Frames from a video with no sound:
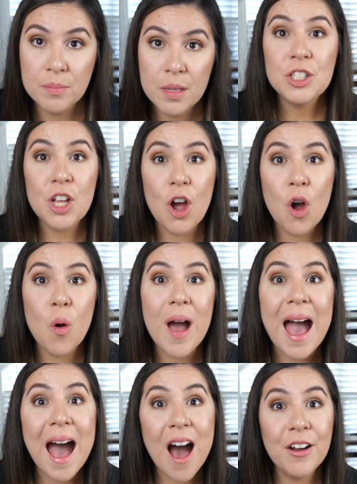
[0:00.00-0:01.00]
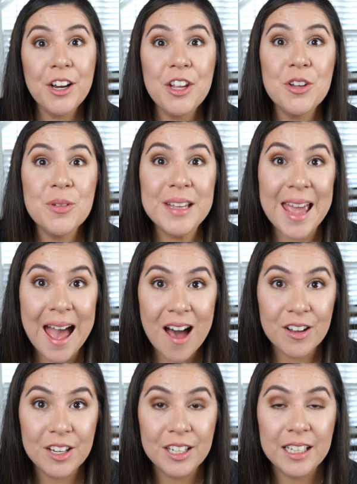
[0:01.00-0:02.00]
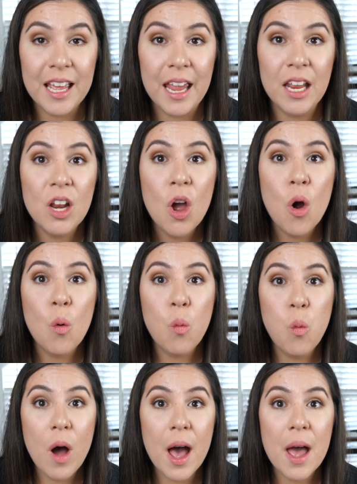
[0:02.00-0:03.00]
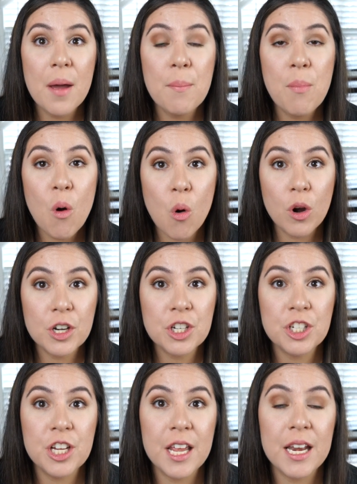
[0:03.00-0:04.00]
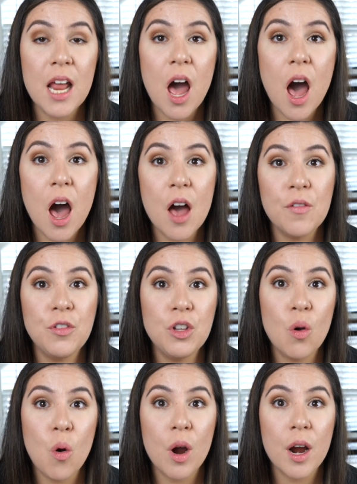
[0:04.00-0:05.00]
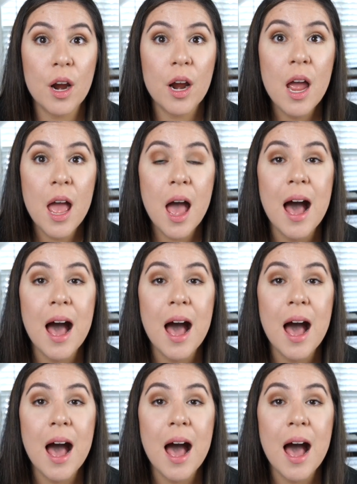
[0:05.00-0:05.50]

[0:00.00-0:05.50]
So how do you calculate what portion of your